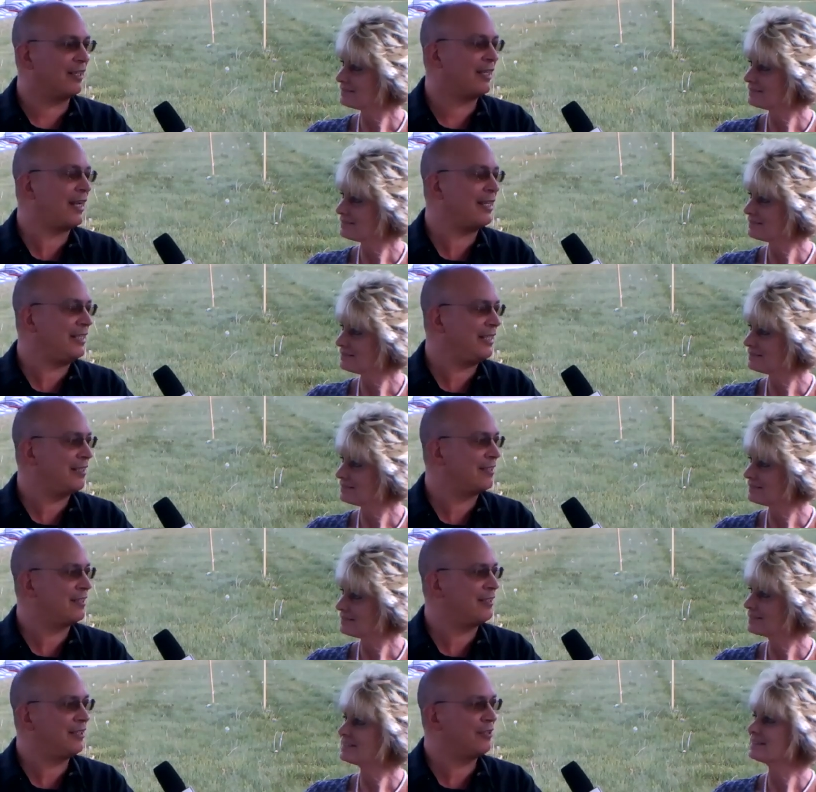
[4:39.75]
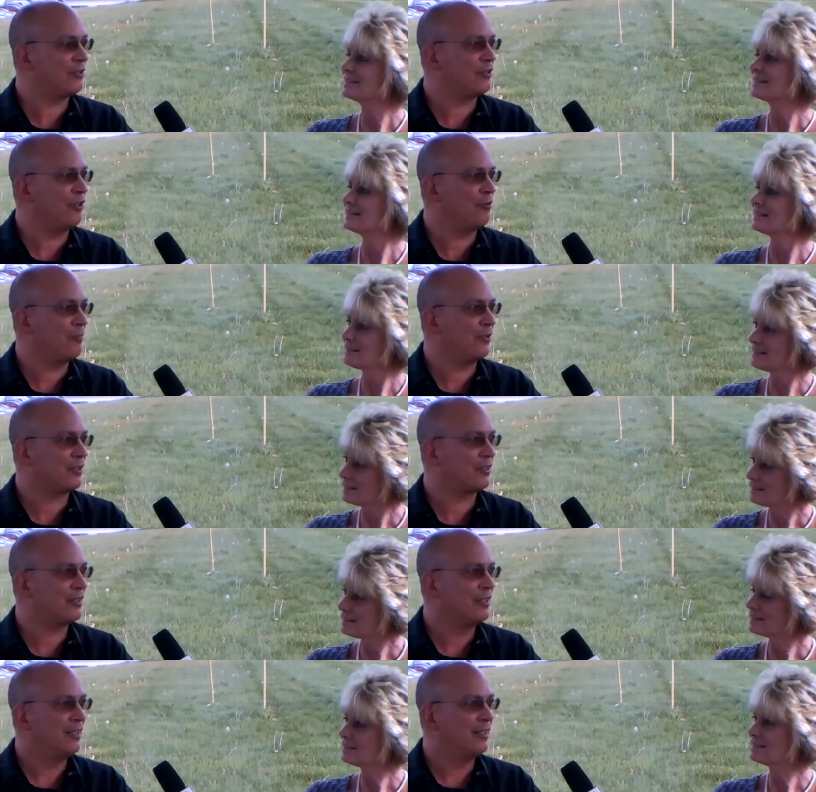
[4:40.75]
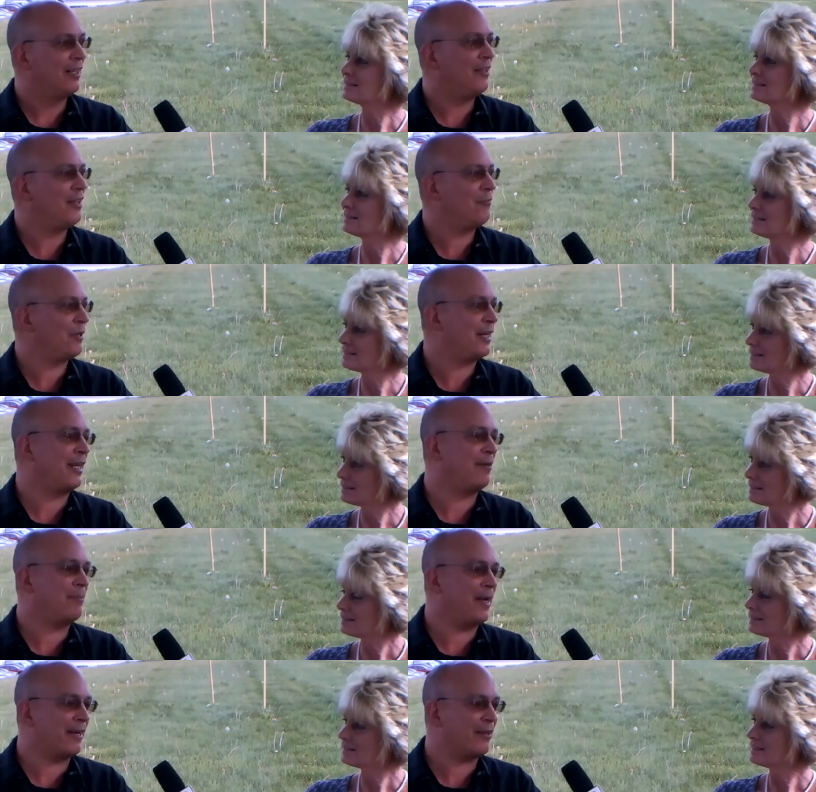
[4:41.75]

Speaker 1: and ideas into those notebooks. And then when I get back